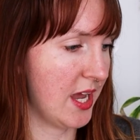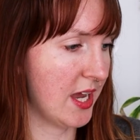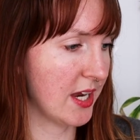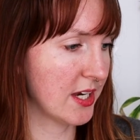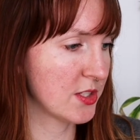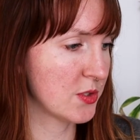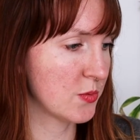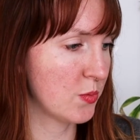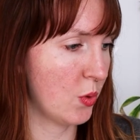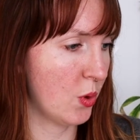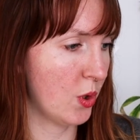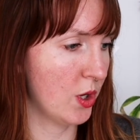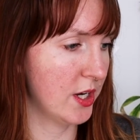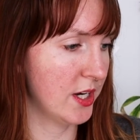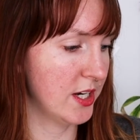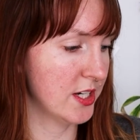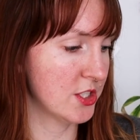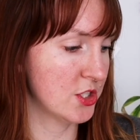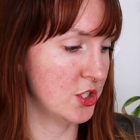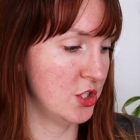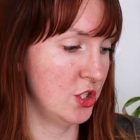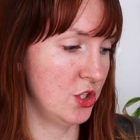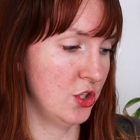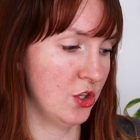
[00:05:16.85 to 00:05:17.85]
export
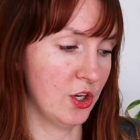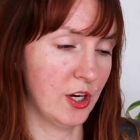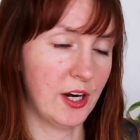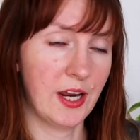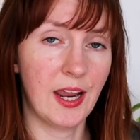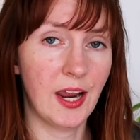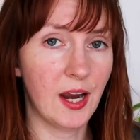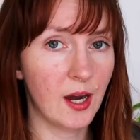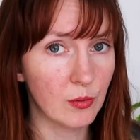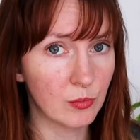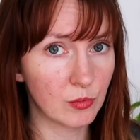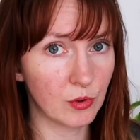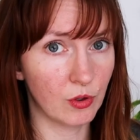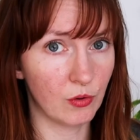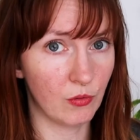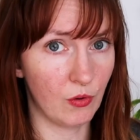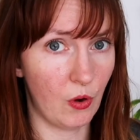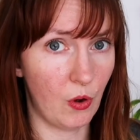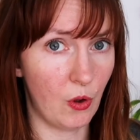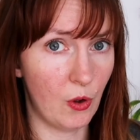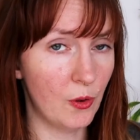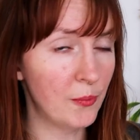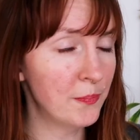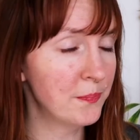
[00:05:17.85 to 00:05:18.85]
it to your camera
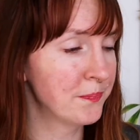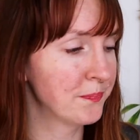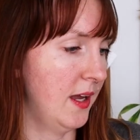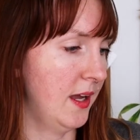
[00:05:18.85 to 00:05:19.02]
roll,